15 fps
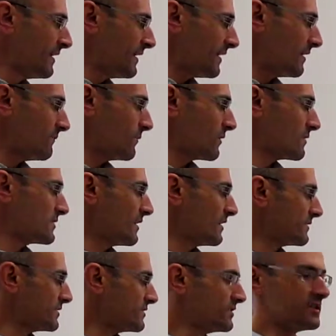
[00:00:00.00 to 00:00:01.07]
And because the
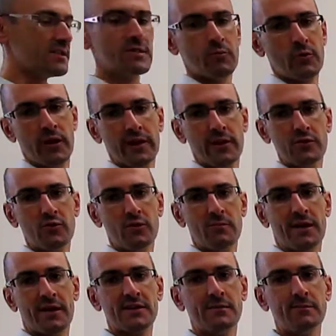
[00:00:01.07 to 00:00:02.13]
LTG is related to the
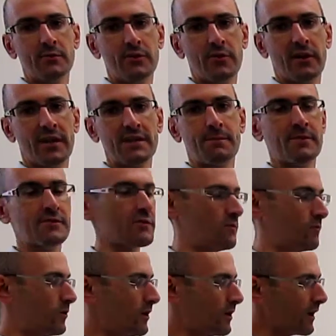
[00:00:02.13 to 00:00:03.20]
maximum non-expansion
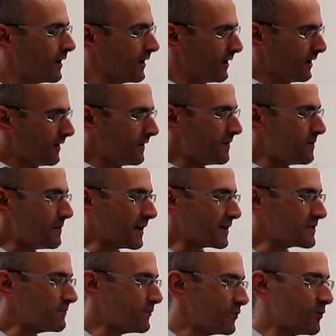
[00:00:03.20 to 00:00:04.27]
work, the maximum